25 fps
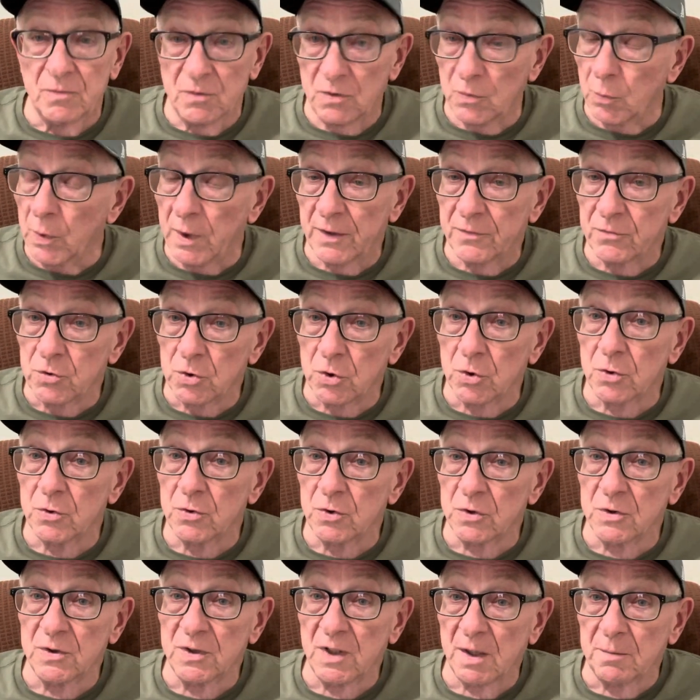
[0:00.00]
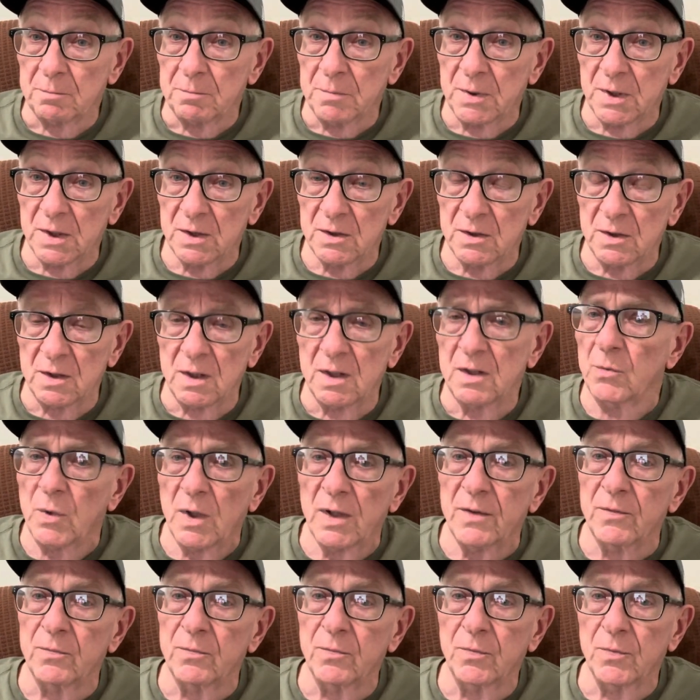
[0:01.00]
We have churches that big today. We
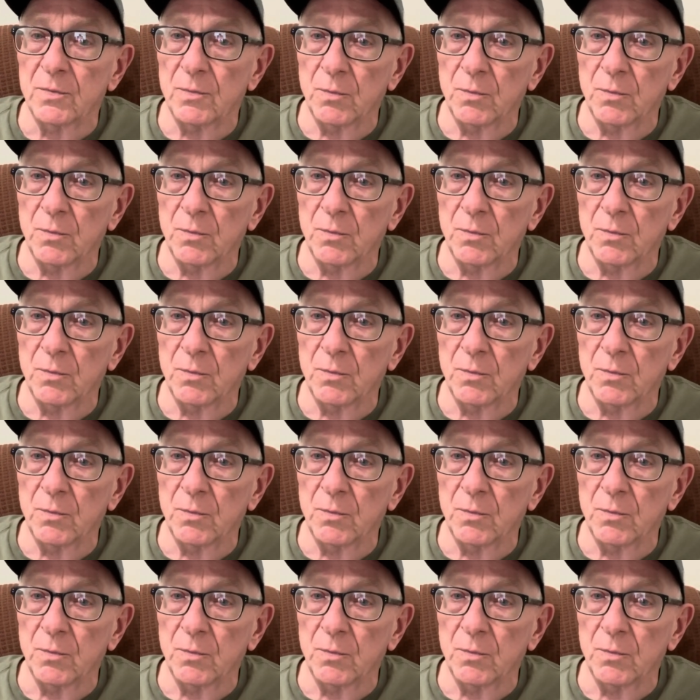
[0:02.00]
have,